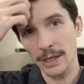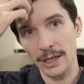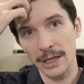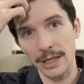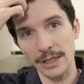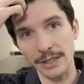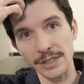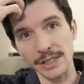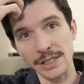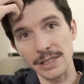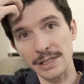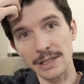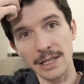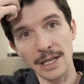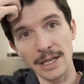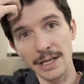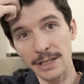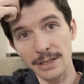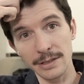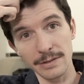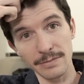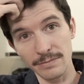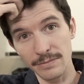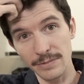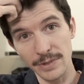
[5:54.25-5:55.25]
and just let
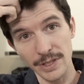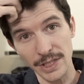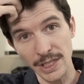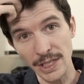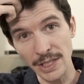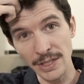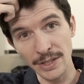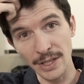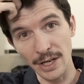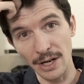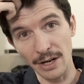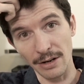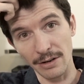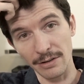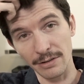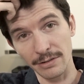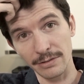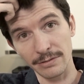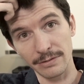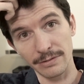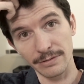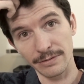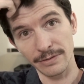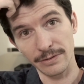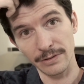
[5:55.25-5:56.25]
it sit there
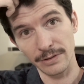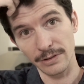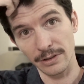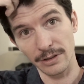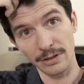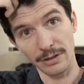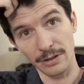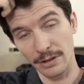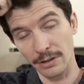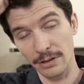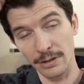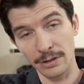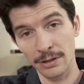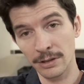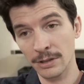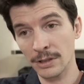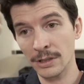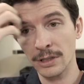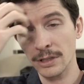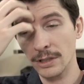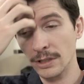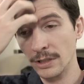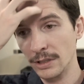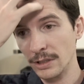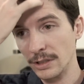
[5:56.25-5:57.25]
for,
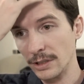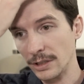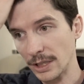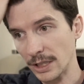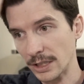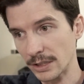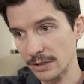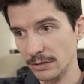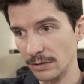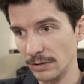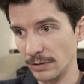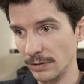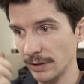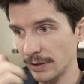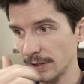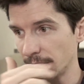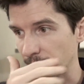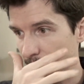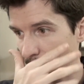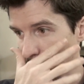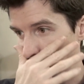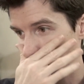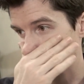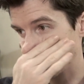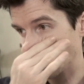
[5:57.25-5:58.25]
I don't know, I
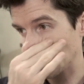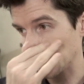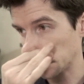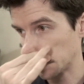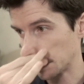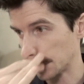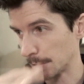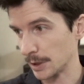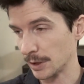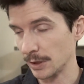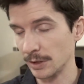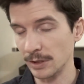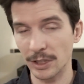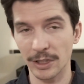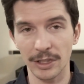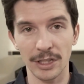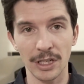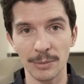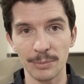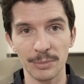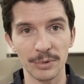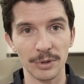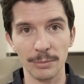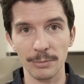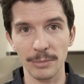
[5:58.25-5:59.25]
think it was a
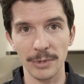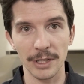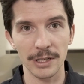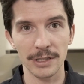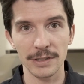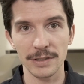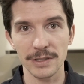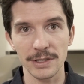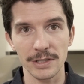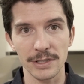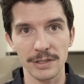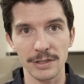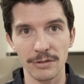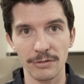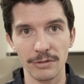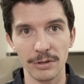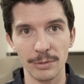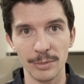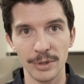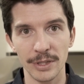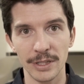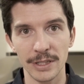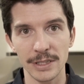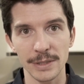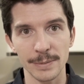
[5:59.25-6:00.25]
couple of minutes, three
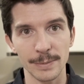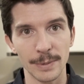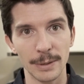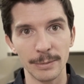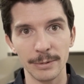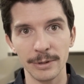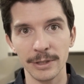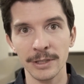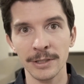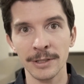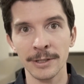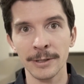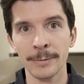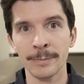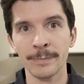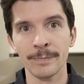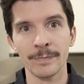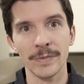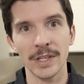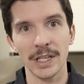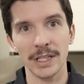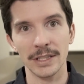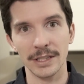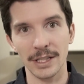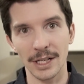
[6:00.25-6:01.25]
minutes maybe.
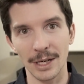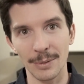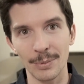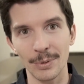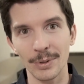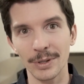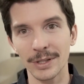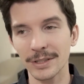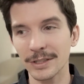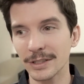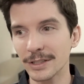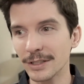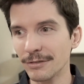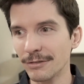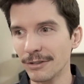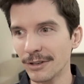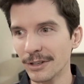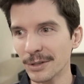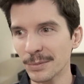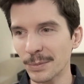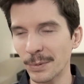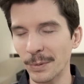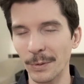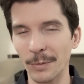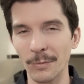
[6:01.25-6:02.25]
And then I put it in the
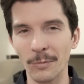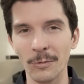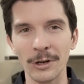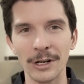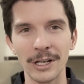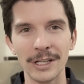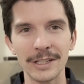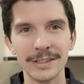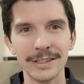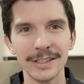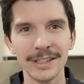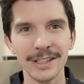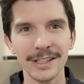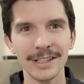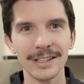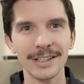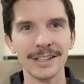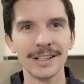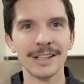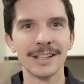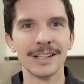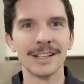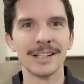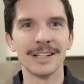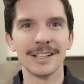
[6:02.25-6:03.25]
developer and when I did,
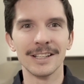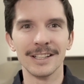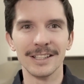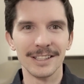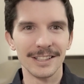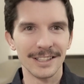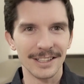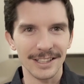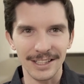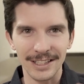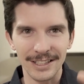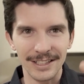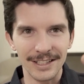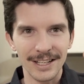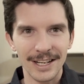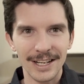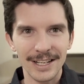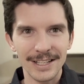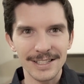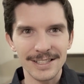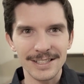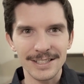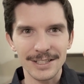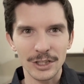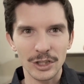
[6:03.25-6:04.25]
a
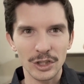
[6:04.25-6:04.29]
nice